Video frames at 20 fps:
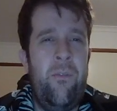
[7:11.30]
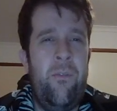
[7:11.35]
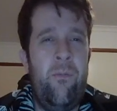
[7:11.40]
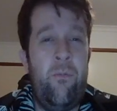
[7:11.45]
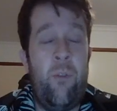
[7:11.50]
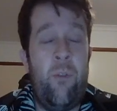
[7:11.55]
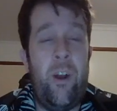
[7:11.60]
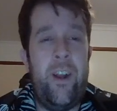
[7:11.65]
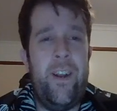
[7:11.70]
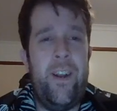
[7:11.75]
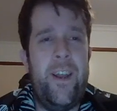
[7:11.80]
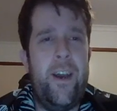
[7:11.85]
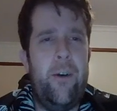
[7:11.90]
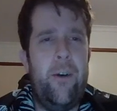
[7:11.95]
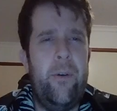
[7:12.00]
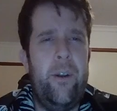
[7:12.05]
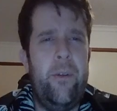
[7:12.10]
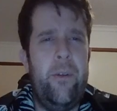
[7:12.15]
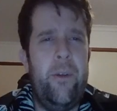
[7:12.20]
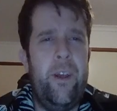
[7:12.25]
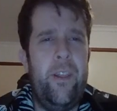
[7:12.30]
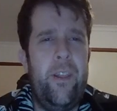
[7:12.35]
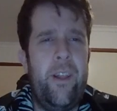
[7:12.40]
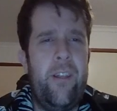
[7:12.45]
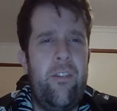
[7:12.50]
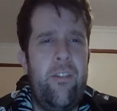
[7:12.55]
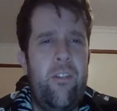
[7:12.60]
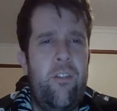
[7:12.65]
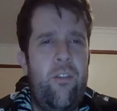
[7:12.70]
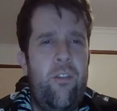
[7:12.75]
right now. Anyway,
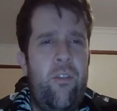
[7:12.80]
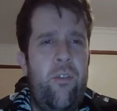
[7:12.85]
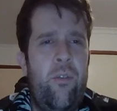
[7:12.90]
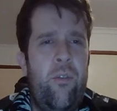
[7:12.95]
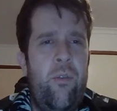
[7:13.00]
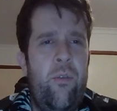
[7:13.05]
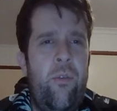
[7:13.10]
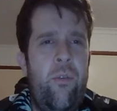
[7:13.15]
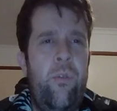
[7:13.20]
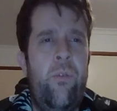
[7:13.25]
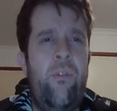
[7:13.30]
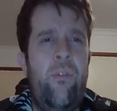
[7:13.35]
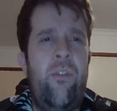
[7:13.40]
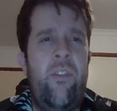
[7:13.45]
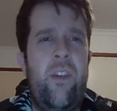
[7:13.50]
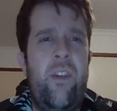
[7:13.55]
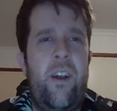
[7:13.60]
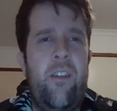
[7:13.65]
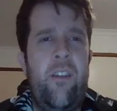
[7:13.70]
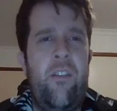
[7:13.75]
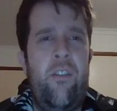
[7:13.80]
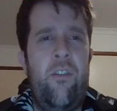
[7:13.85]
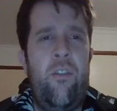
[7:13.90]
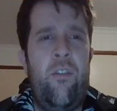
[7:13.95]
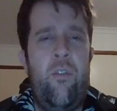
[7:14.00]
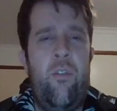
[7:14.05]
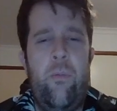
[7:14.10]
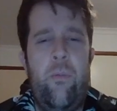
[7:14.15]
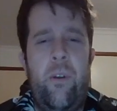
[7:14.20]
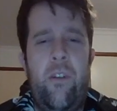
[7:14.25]
that's a two, so that's a
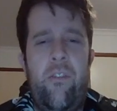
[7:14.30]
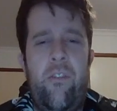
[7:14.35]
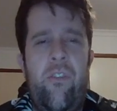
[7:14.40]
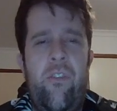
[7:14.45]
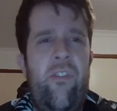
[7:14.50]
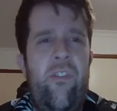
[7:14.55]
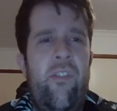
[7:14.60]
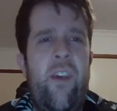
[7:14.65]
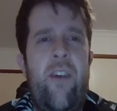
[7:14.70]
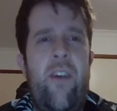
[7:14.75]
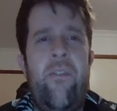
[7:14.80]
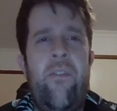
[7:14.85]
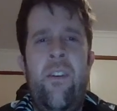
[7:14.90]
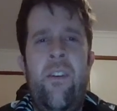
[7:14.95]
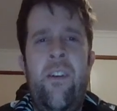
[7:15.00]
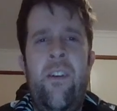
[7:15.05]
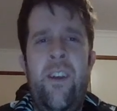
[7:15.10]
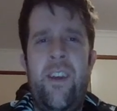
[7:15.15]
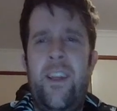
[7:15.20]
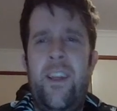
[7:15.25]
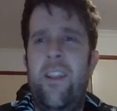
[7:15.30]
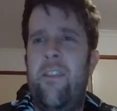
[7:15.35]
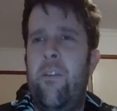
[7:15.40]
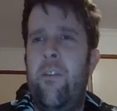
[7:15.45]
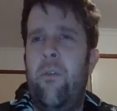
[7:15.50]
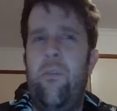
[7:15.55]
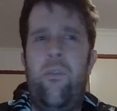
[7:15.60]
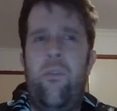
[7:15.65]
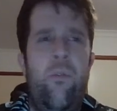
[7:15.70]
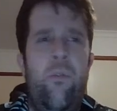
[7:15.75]
two and a seven in
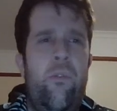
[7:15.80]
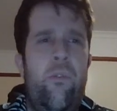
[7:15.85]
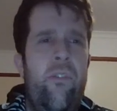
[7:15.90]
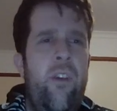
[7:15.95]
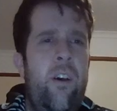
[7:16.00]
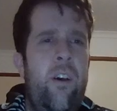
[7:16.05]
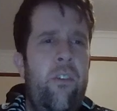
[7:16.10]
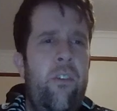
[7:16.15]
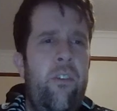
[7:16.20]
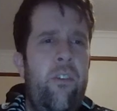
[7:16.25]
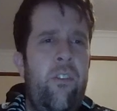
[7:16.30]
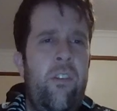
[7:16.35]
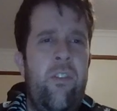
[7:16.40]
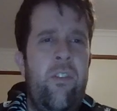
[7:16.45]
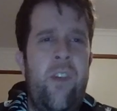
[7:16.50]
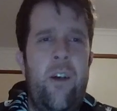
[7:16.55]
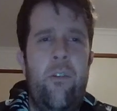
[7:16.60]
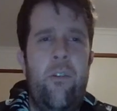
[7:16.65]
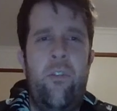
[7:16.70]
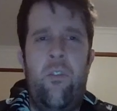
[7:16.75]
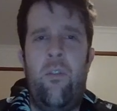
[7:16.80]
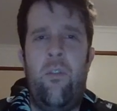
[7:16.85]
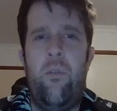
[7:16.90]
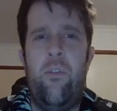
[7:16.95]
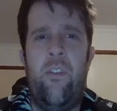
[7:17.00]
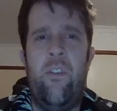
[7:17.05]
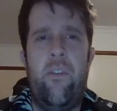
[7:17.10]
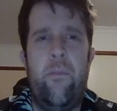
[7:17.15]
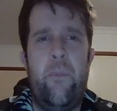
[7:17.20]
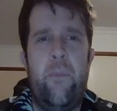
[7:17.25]
those two cells because that was a two
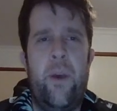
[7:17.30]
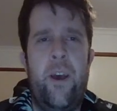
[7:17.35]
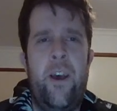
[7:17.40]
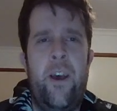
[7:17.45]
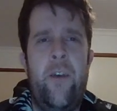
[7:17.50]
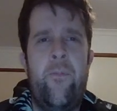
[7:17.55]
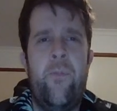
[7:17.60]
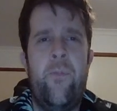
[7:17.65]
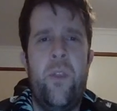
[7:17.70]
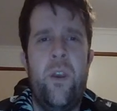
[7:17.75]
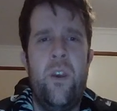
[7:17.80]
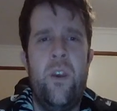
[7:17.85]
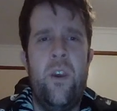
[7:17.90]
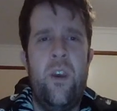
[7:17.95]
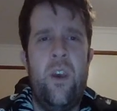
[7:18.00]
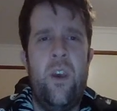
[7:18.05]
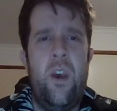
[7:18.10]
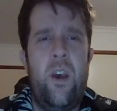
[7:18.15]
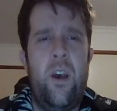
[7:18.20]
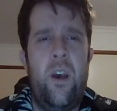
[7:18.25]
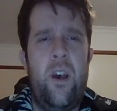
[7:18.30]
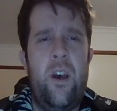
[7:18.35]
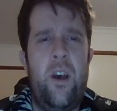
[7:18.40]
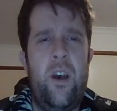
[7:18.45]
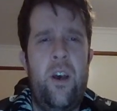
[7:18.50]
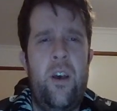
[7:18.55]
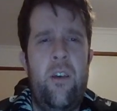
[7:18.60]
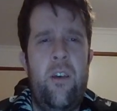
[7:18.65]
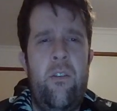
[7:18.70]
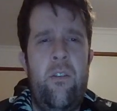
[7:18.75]
seven pair.
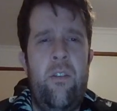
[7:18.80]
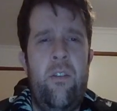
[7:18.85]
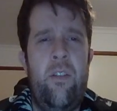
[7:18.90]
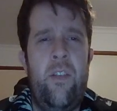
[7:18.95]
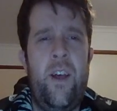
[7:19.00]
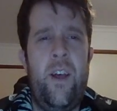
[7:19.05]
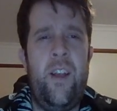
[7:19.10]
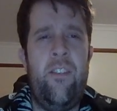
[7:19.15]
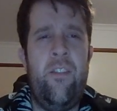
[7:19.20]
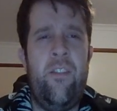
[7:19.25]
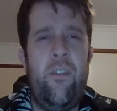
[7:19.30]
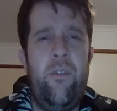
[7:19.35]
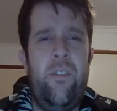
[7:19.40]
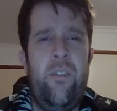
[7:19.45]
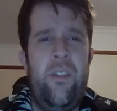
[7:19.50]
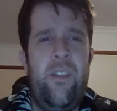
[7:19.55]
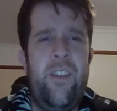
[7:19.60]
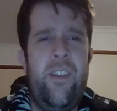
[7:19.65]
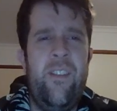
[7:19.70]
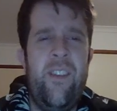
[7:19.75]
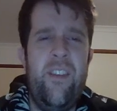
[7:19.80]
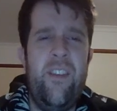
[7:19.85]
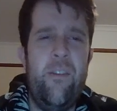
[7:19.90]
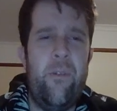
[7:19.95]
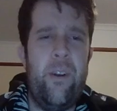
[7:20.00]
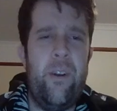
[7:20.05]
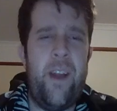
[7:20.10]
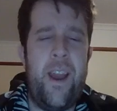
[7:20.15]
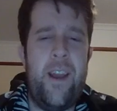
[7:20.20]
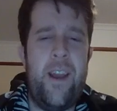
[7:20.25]
Uh, that's on, that's either
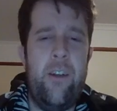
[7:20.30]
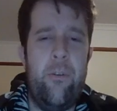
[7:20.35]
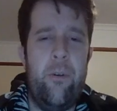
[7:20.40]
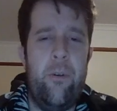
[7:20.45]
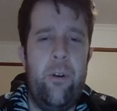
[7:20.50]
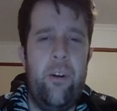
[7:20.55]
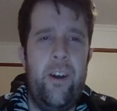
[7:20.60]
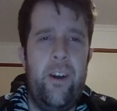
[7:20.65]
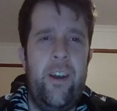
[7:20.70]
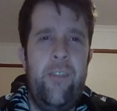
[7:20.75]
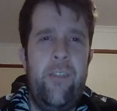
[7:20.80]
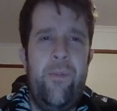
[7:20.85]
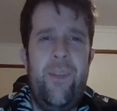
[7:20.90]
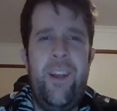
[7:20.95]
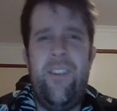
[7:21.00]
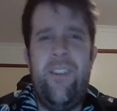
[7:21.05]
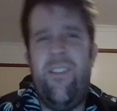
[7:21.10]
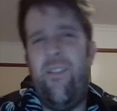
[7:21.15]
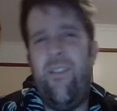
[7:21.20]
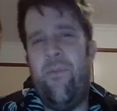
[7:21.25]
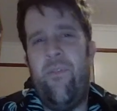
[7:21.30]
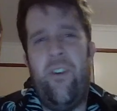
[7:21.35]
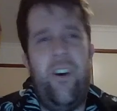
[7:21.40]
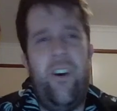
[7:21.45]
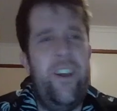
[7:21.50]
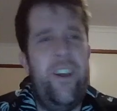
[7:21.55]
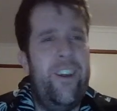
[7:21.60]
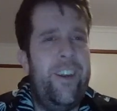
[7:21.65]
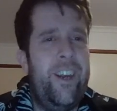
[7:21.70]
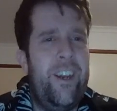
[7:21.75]
an eight or a nine. That's
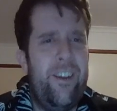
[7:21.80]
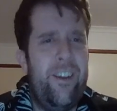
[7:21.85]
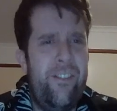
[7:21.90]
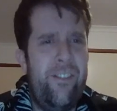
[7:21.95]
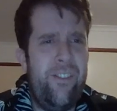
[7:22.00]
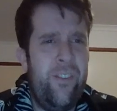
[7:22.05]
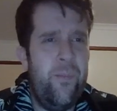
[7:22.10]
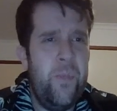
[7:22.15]
fine, I guess.